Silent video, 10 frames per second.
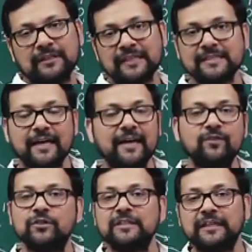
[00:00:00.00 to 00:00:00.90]

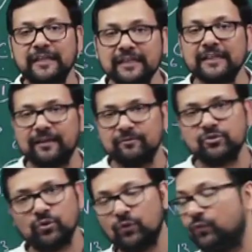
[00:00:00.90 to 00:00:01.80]
desired was helium.
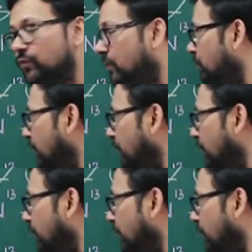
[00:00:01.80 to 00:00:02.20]
So from